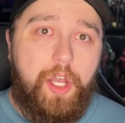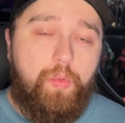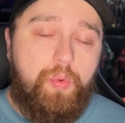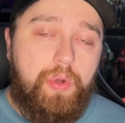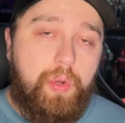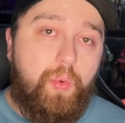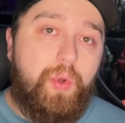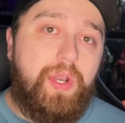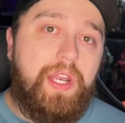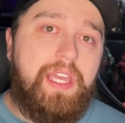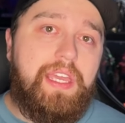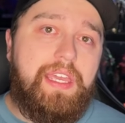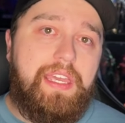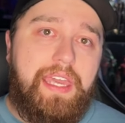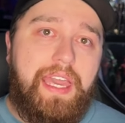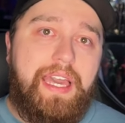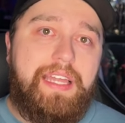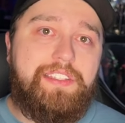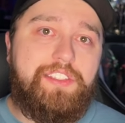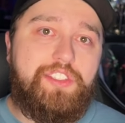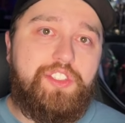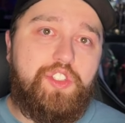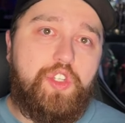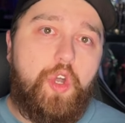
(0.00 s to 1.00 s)
we wouldn't
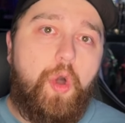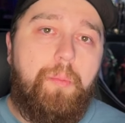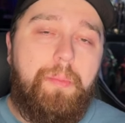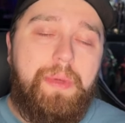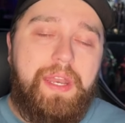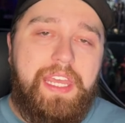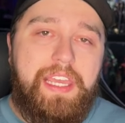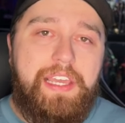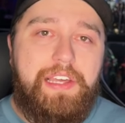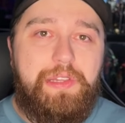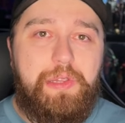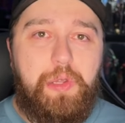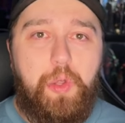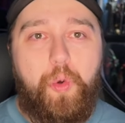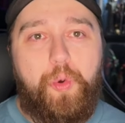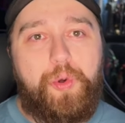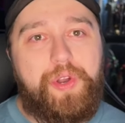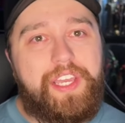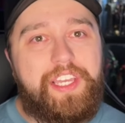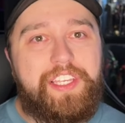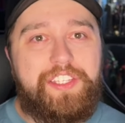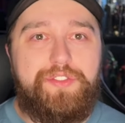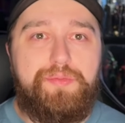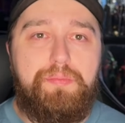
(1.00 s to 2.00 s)
get so many
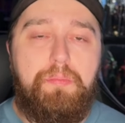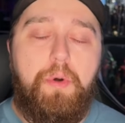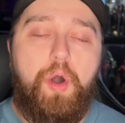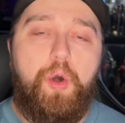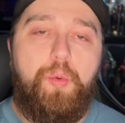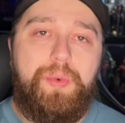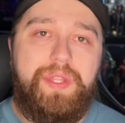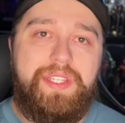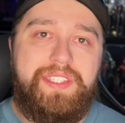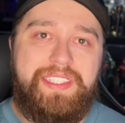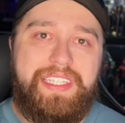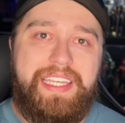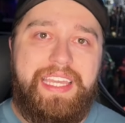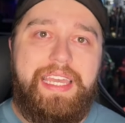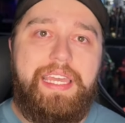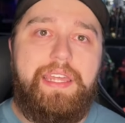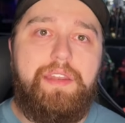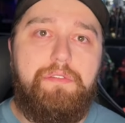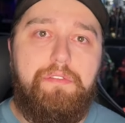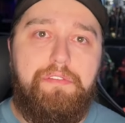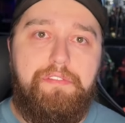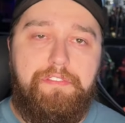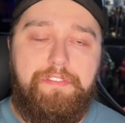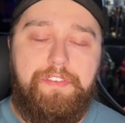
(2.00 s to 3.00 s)
glorious moments
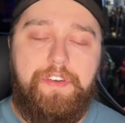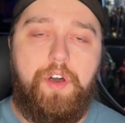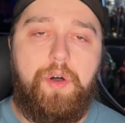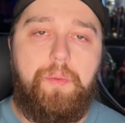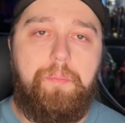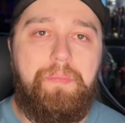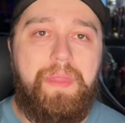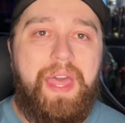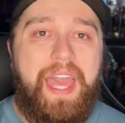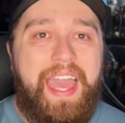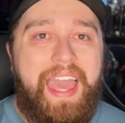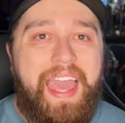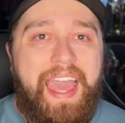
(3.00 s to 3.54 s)
in film.